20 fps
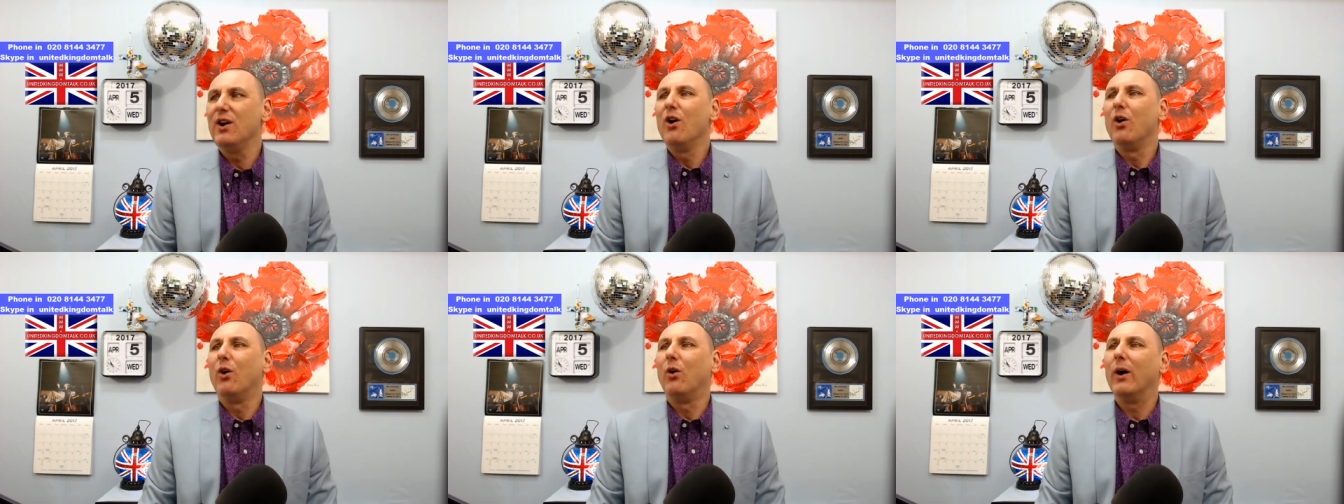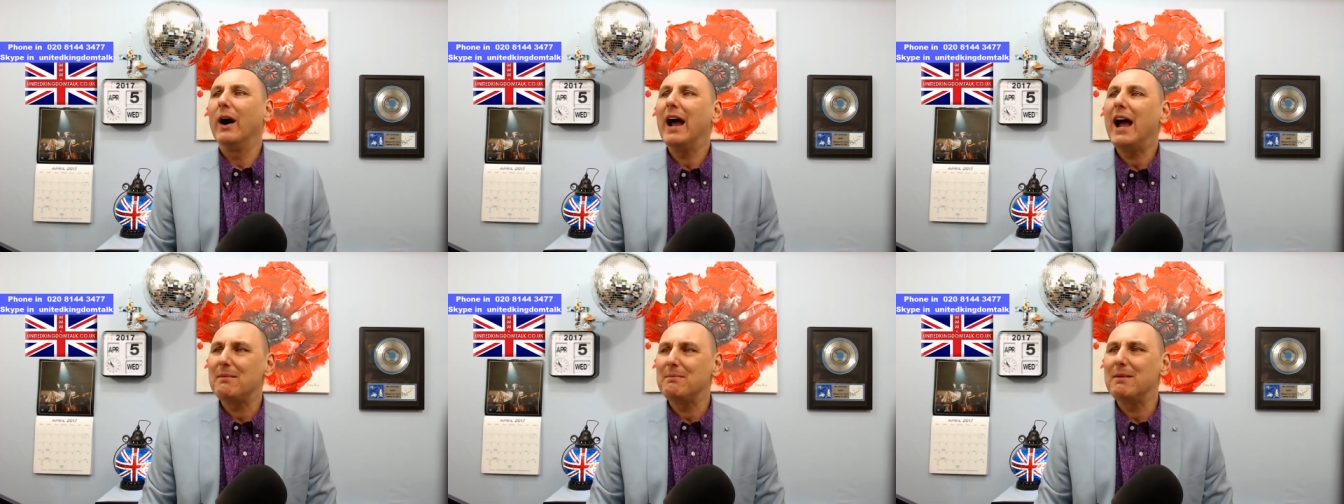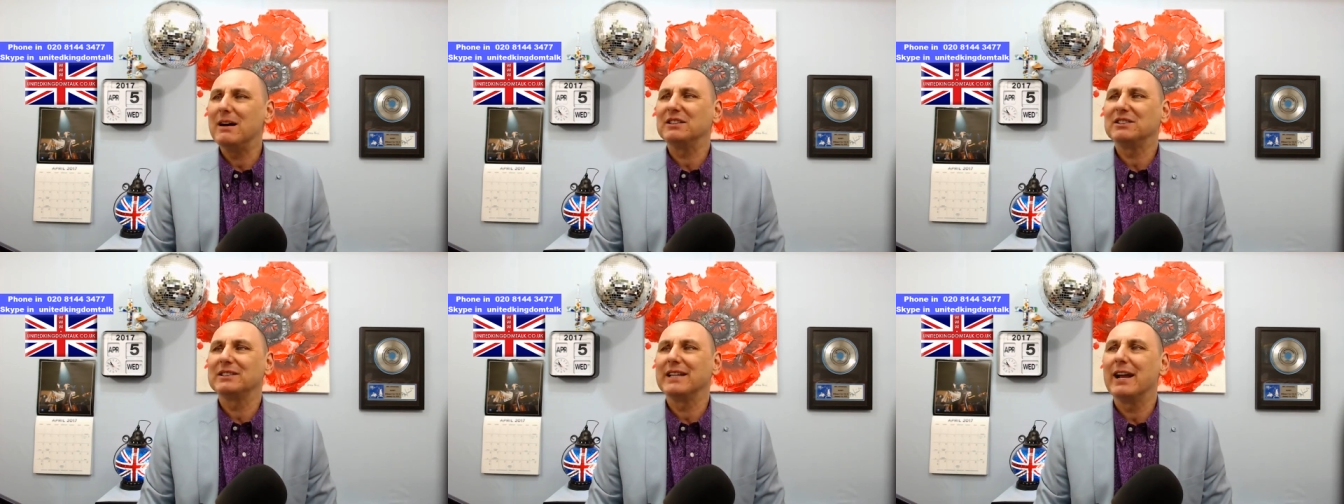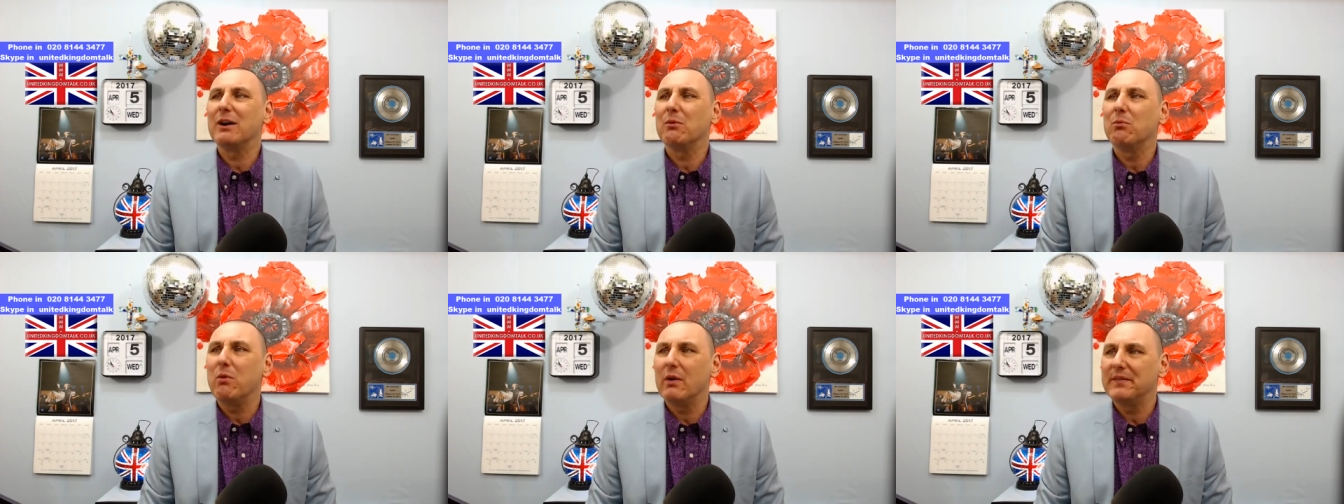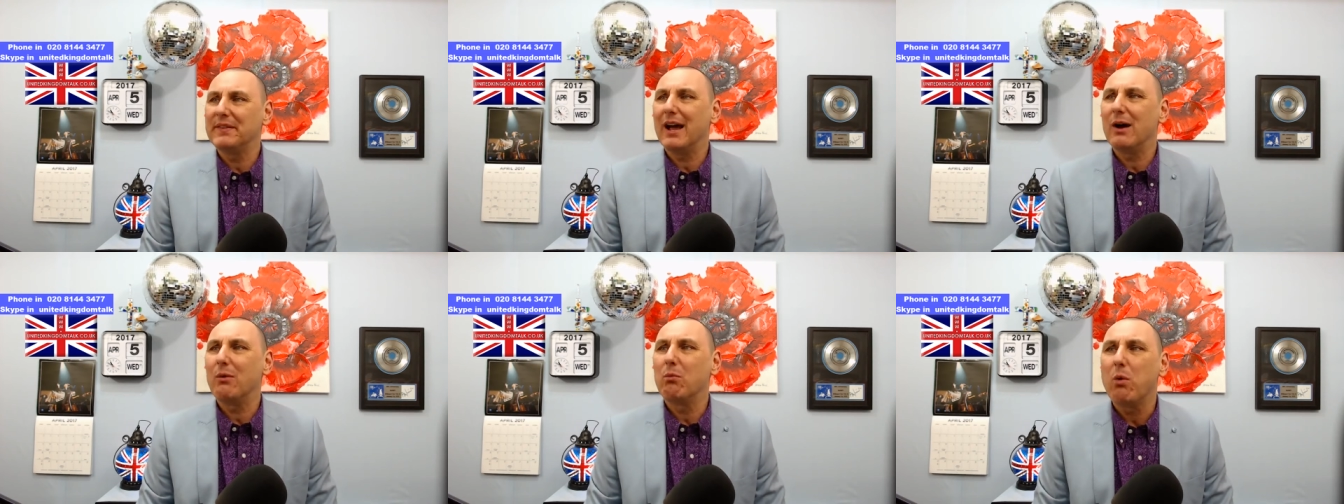or how much they,
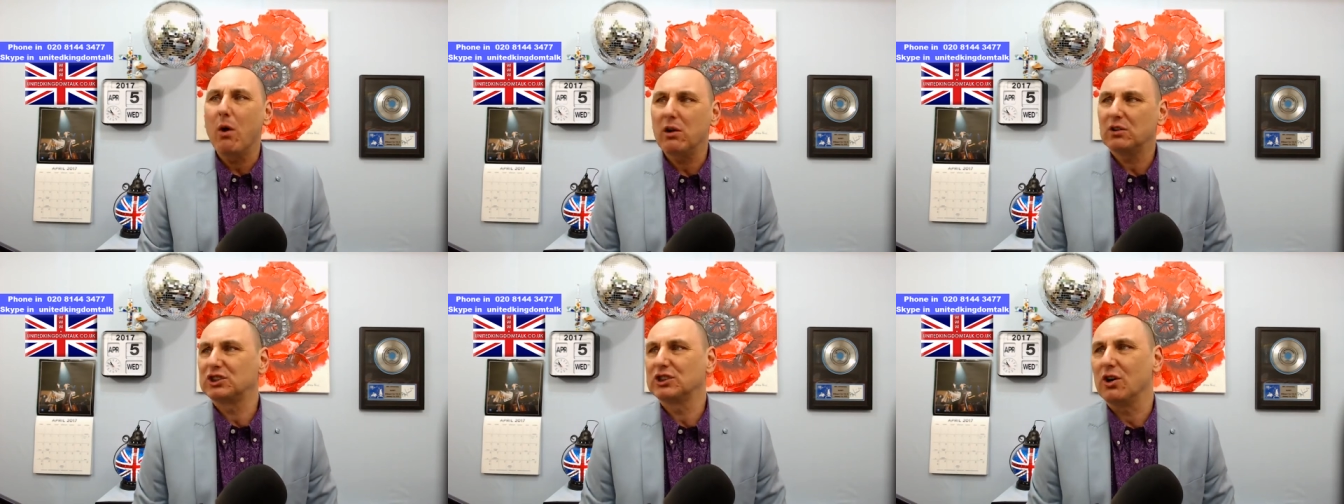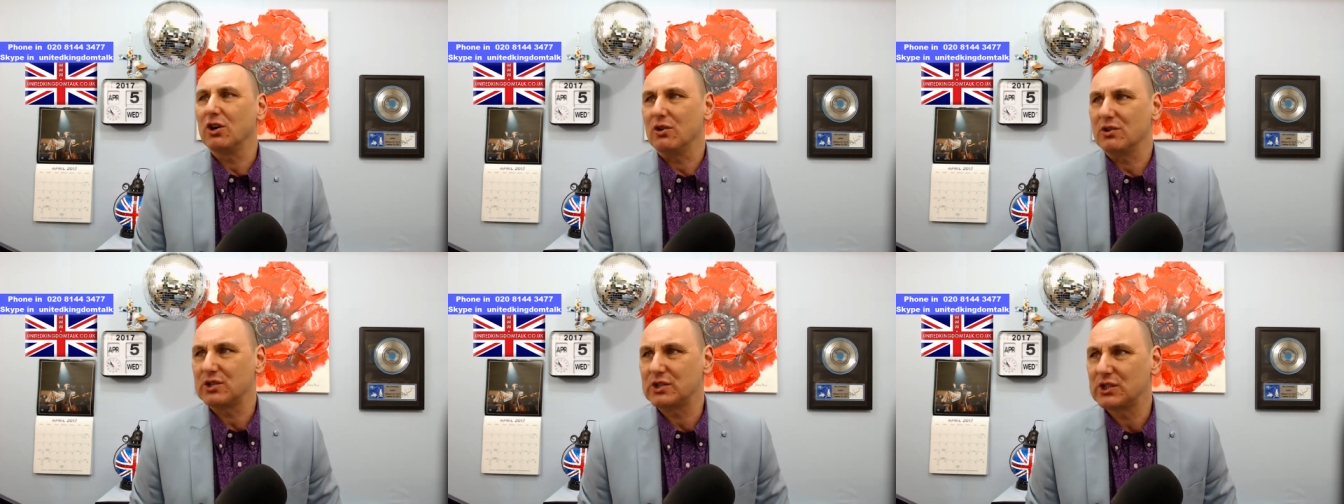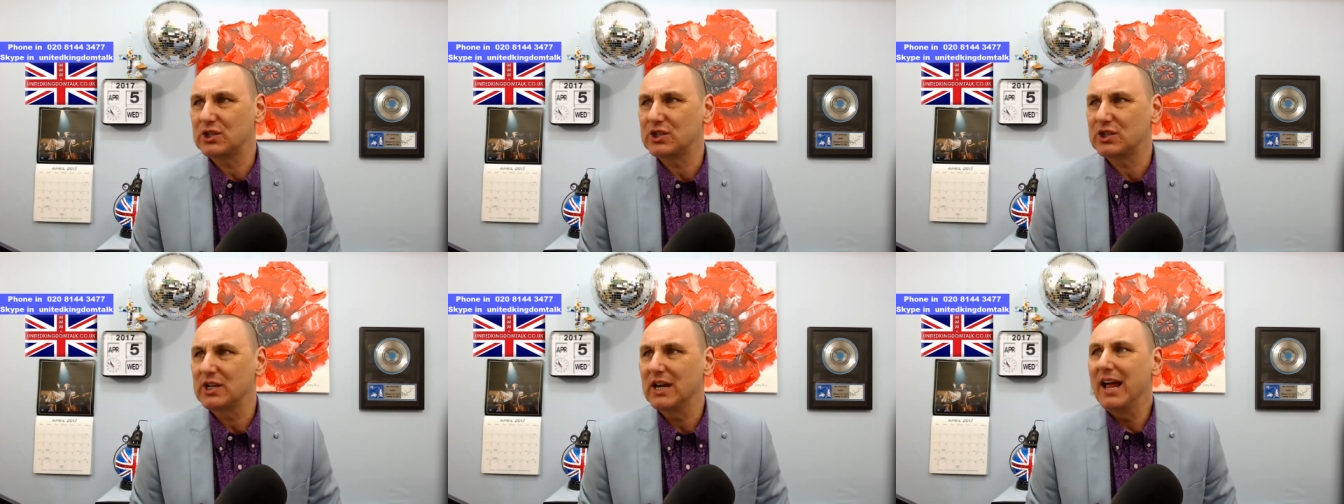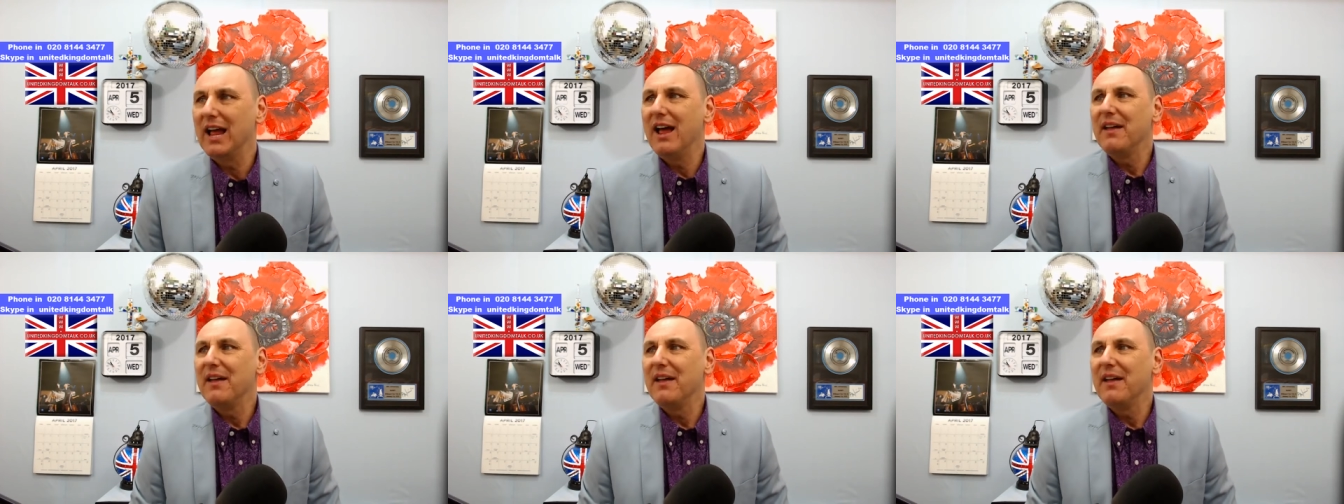their watch costs.